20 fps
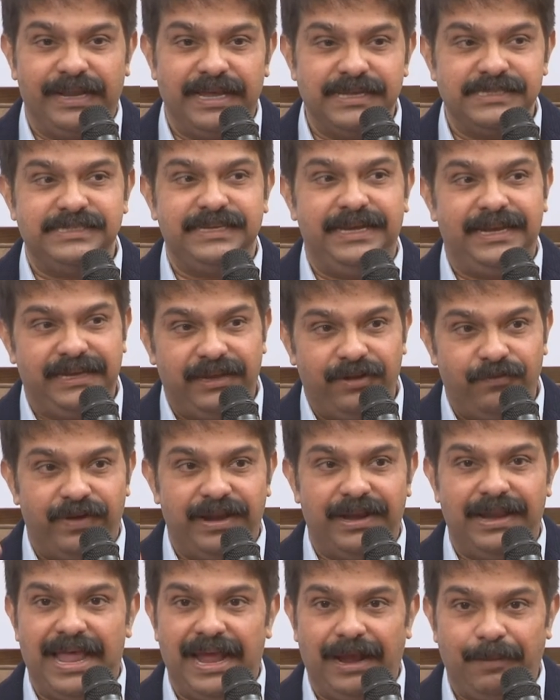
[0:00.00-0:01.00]
I say, ki
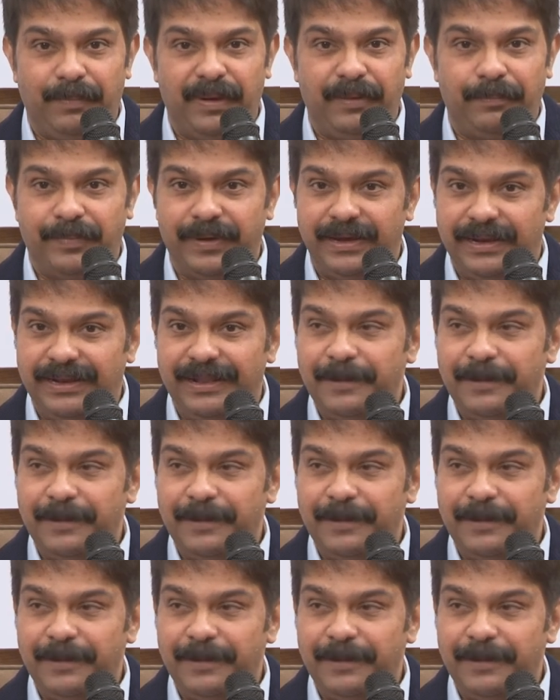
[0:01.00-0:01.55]
1 lakh people